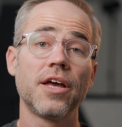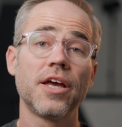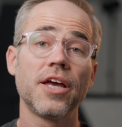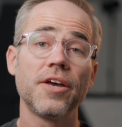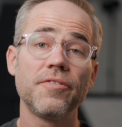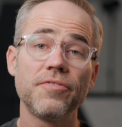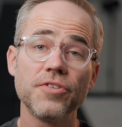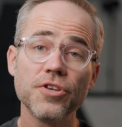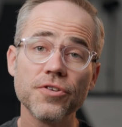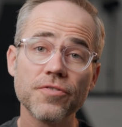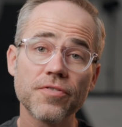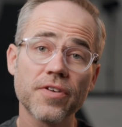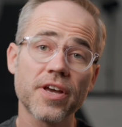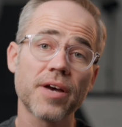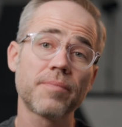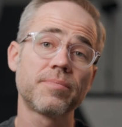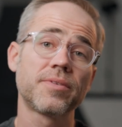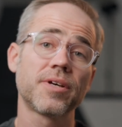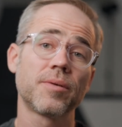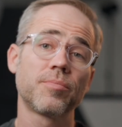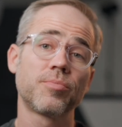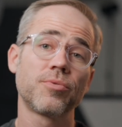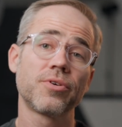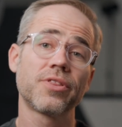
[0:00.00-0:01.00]
If you've kept
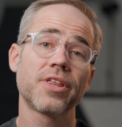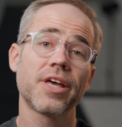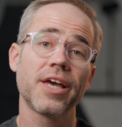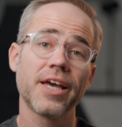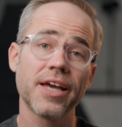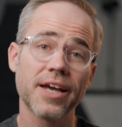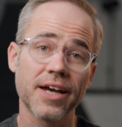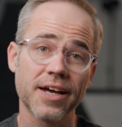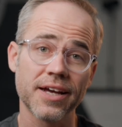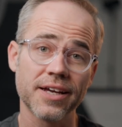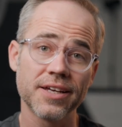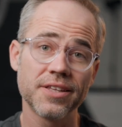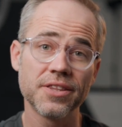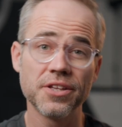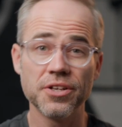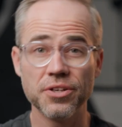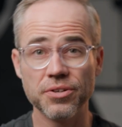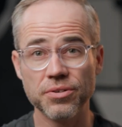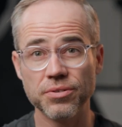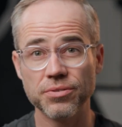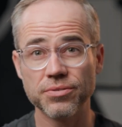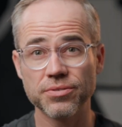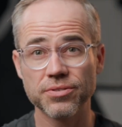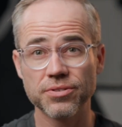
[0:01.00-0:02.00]
up with AI in the
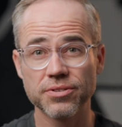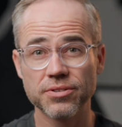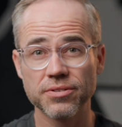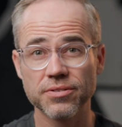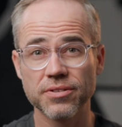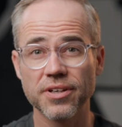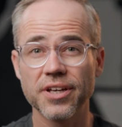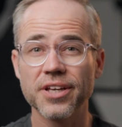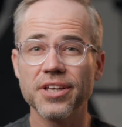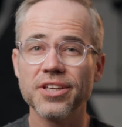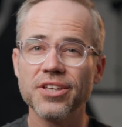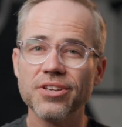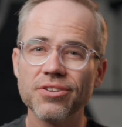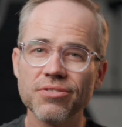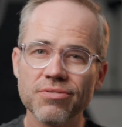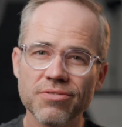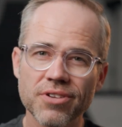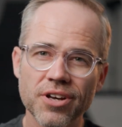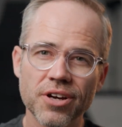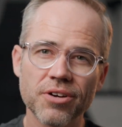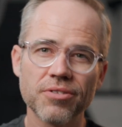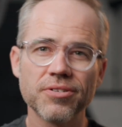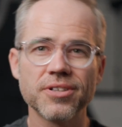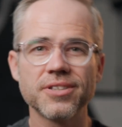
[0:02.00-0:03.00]
news, you
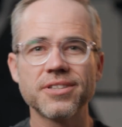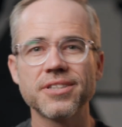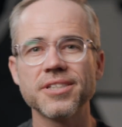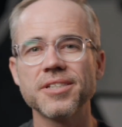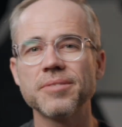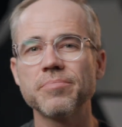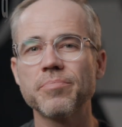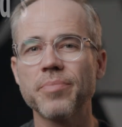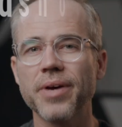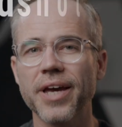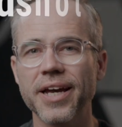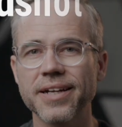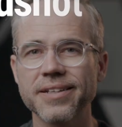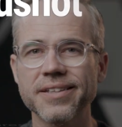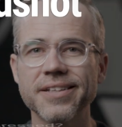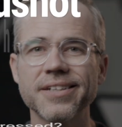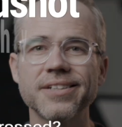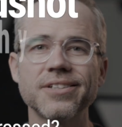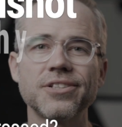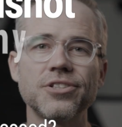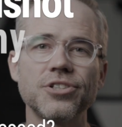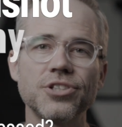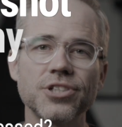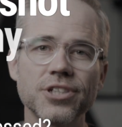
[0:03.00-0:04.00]
know it's impacting
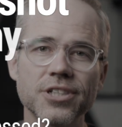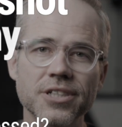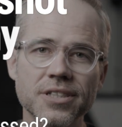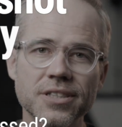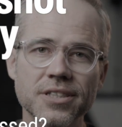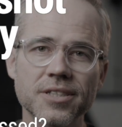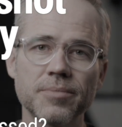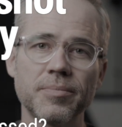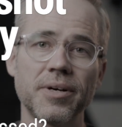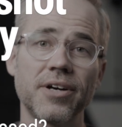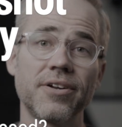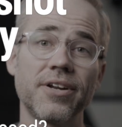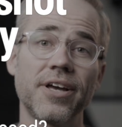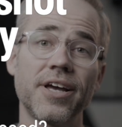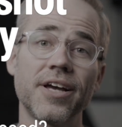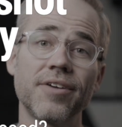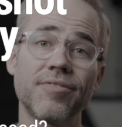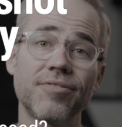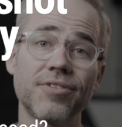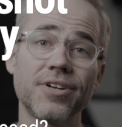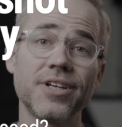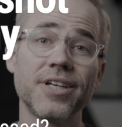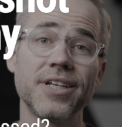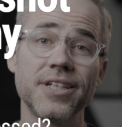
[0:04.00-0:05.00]
just about
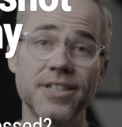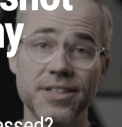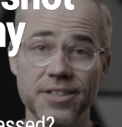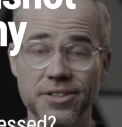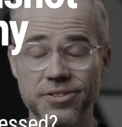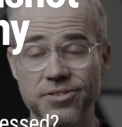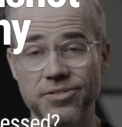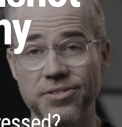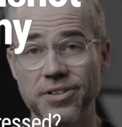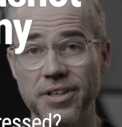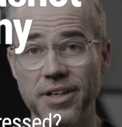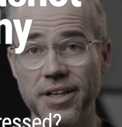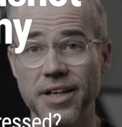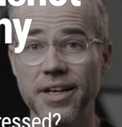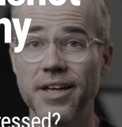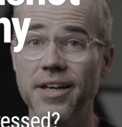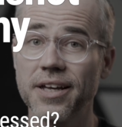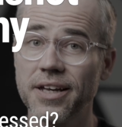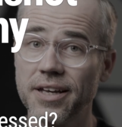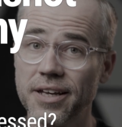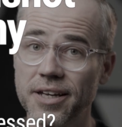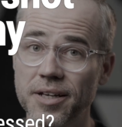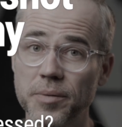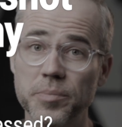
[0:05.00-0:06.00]
every industry
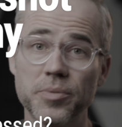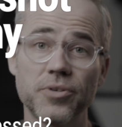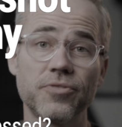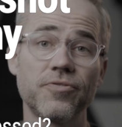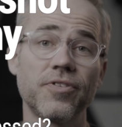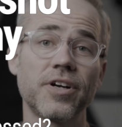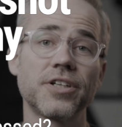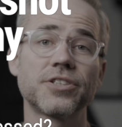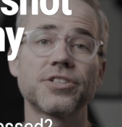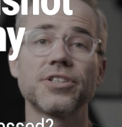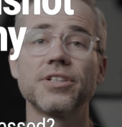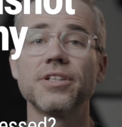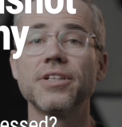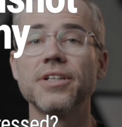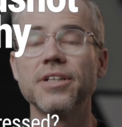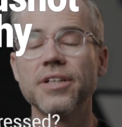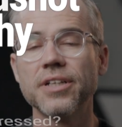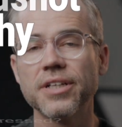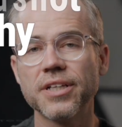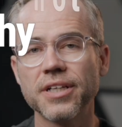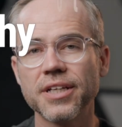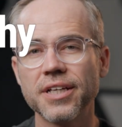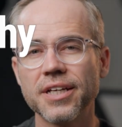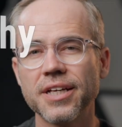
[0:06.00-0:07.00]
and profession.
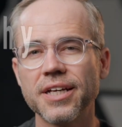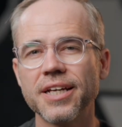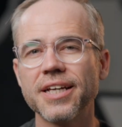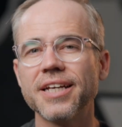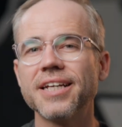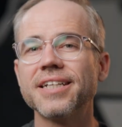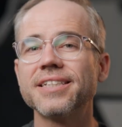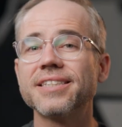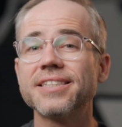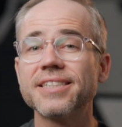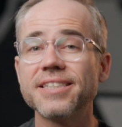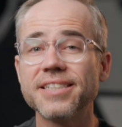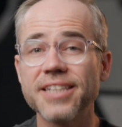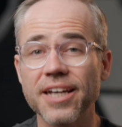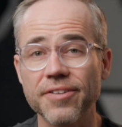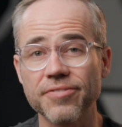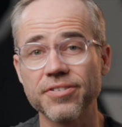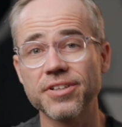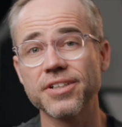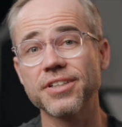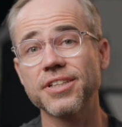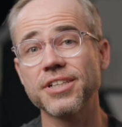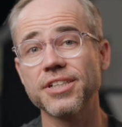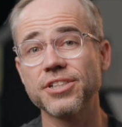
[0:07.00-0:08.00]
It's
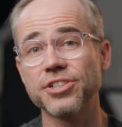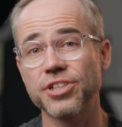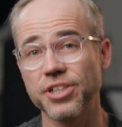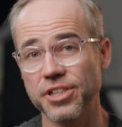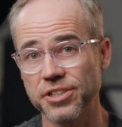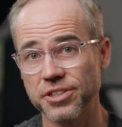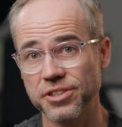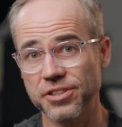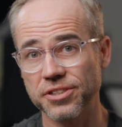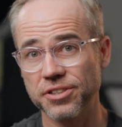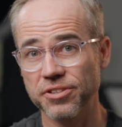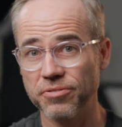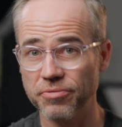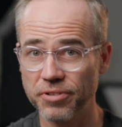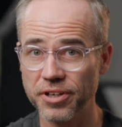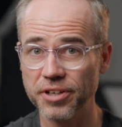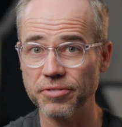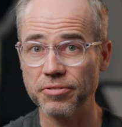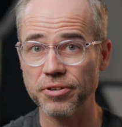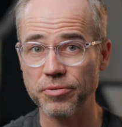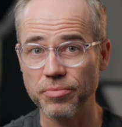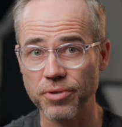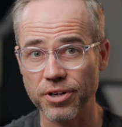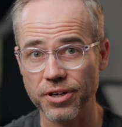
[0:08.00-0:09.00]
definitely changing the way
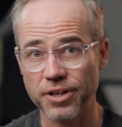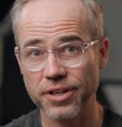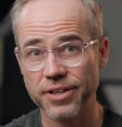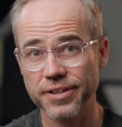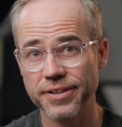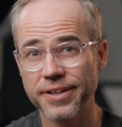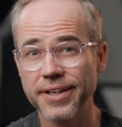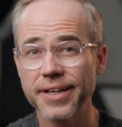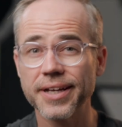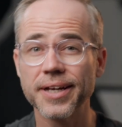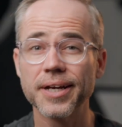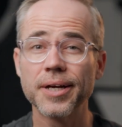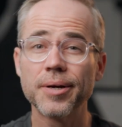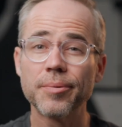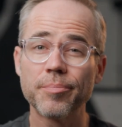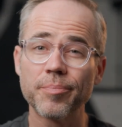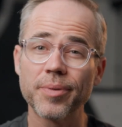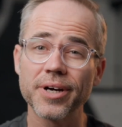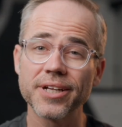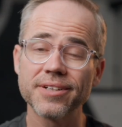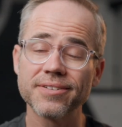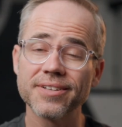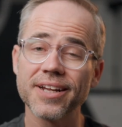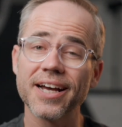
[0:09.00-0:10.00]
we work,
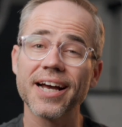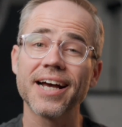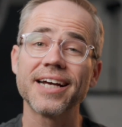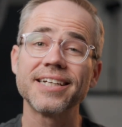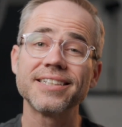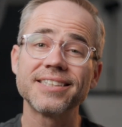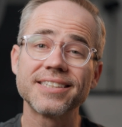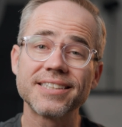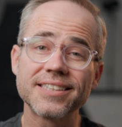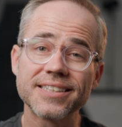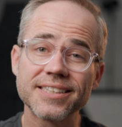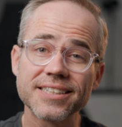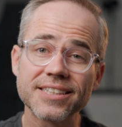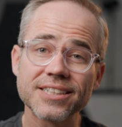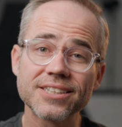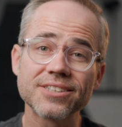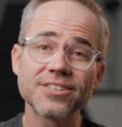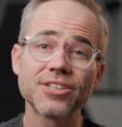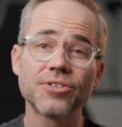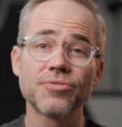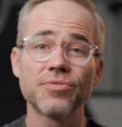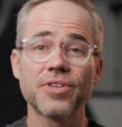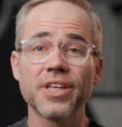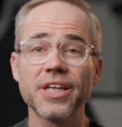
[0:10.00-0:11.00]
but I still
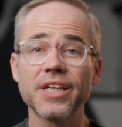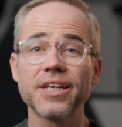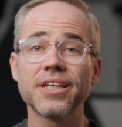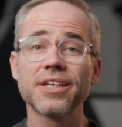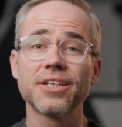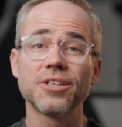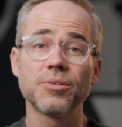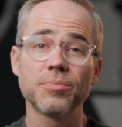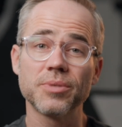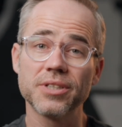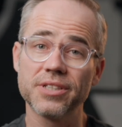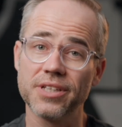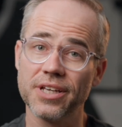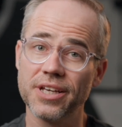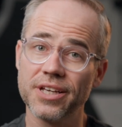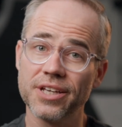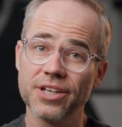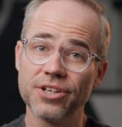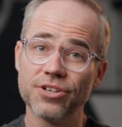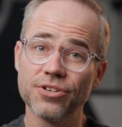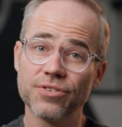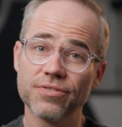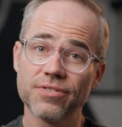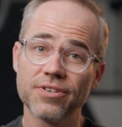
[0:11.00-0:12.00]
don't think it'll be
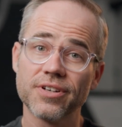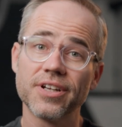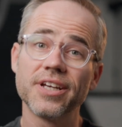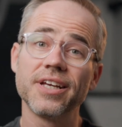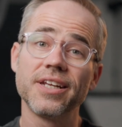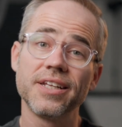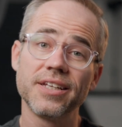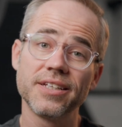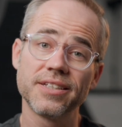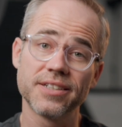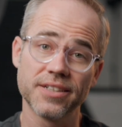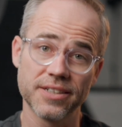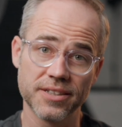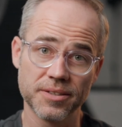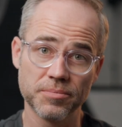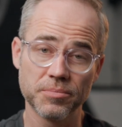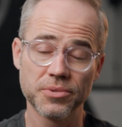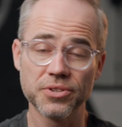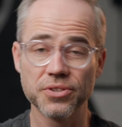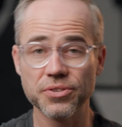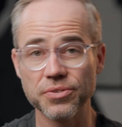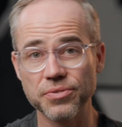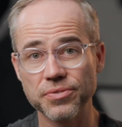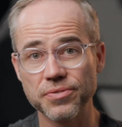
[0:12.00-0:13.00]
taking over anytime
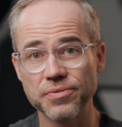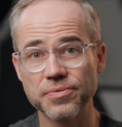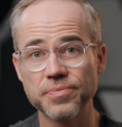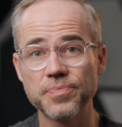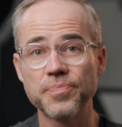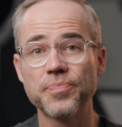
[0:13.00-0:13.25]
soon.